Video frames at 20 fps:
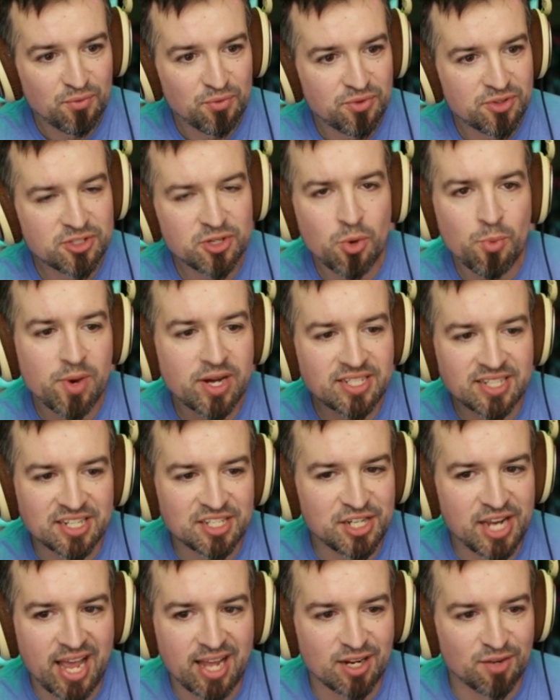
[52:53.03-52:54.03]
So much can
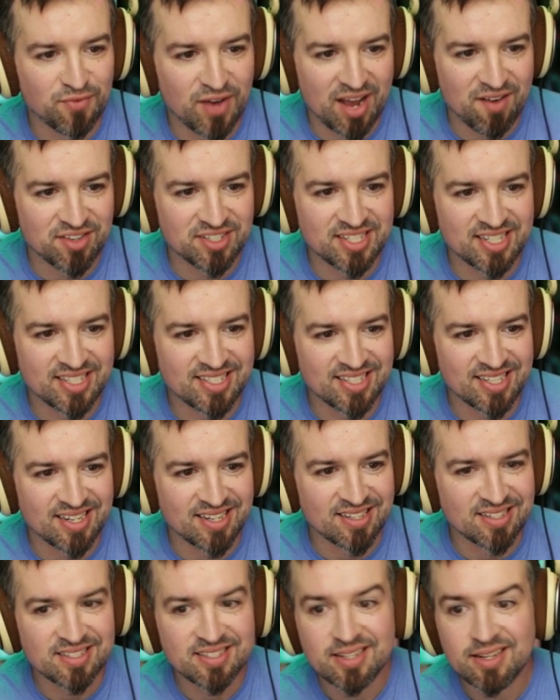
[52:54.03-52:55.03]
change in five or six
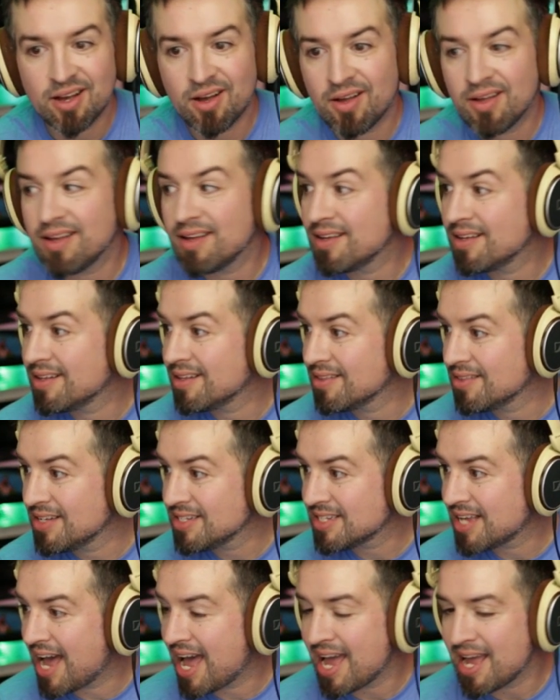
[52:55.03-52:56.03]
years.
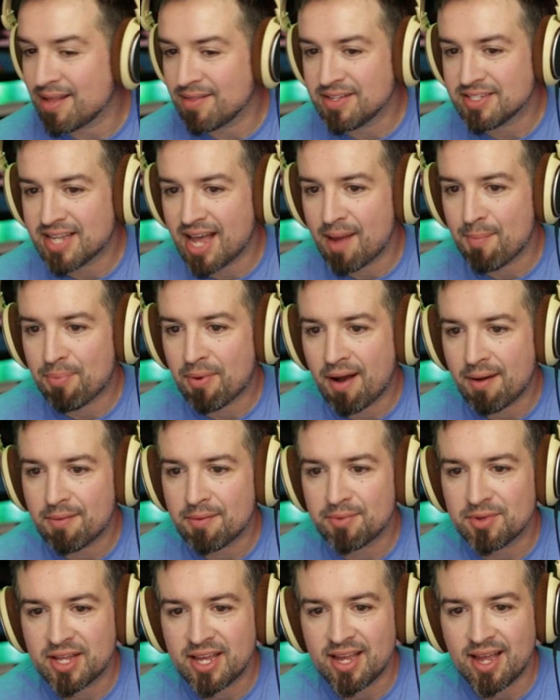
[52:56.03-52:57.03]
This guy, this guy
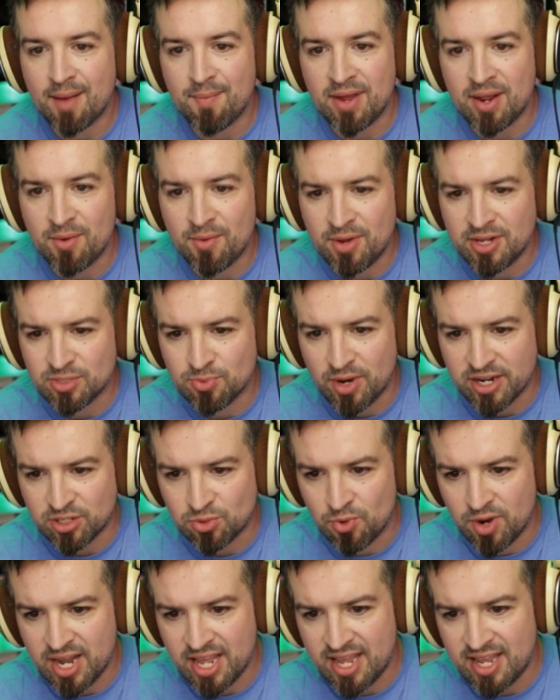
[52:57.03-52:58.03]
probably, I mean, he's what,
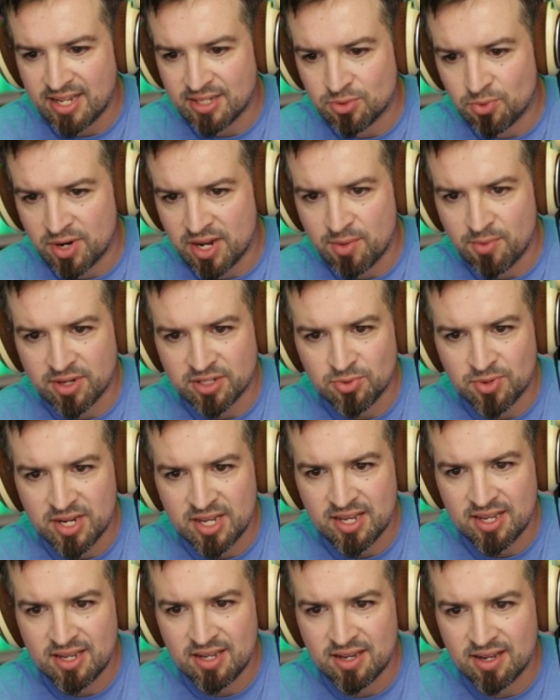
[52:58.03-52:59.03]
twenty, twenty, what,
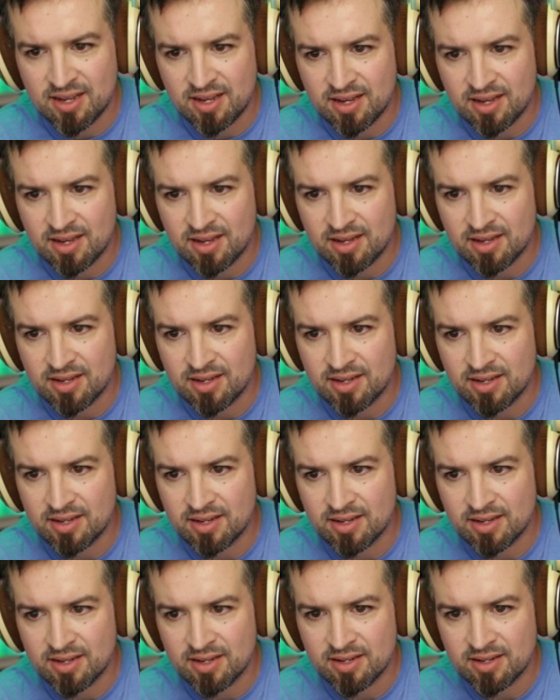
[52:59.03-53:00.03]
twenty, uh,
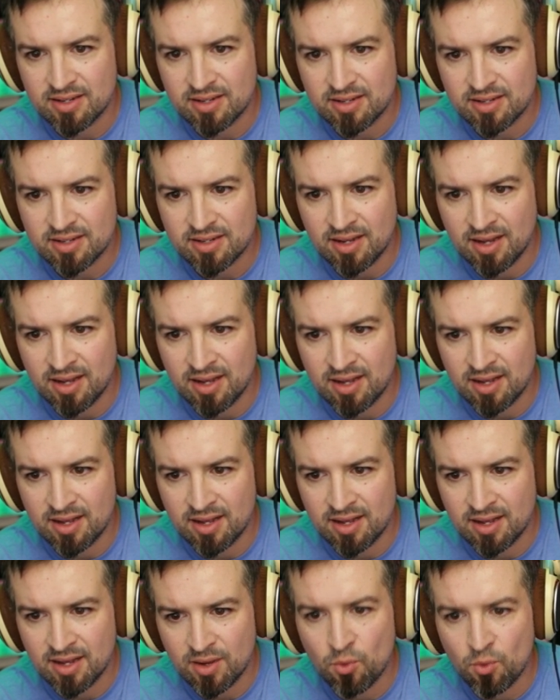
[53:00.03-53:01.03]
uh, uh,
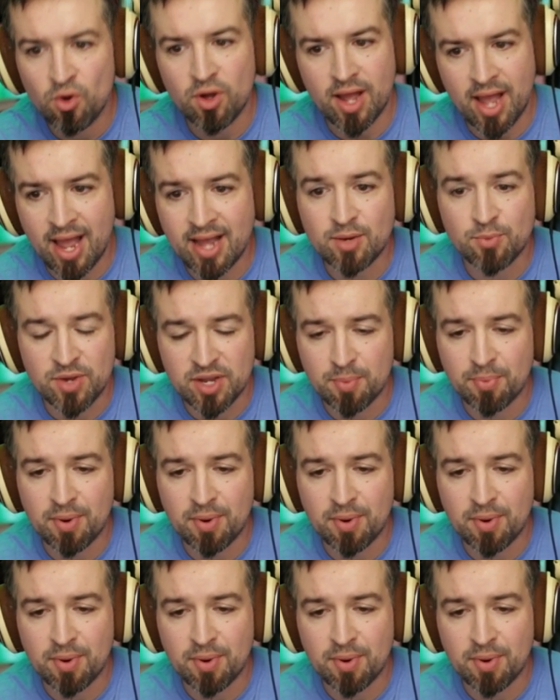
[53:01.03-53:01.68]
uh, well, I, we could